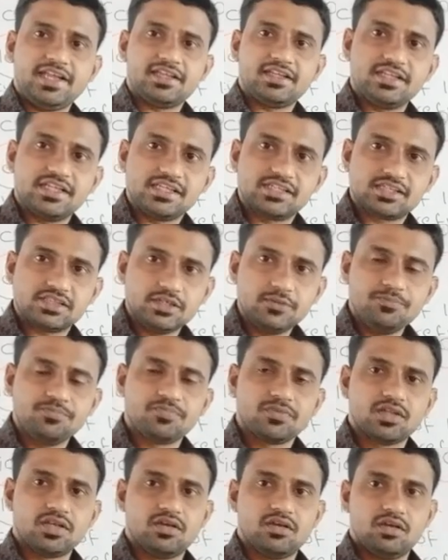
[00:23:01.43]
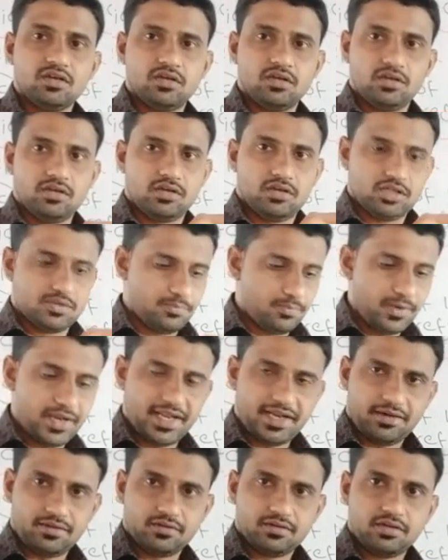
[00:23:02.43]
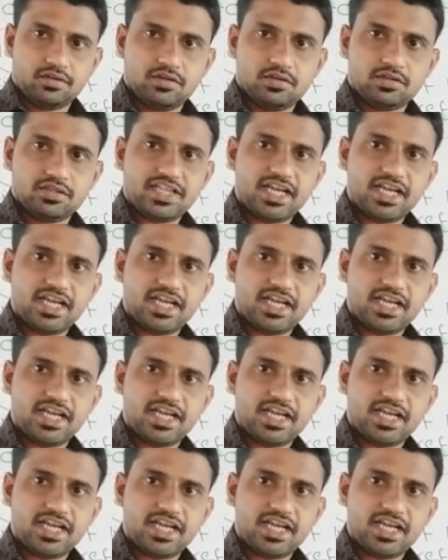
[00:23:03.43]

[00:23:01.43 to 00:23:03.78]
in this plane.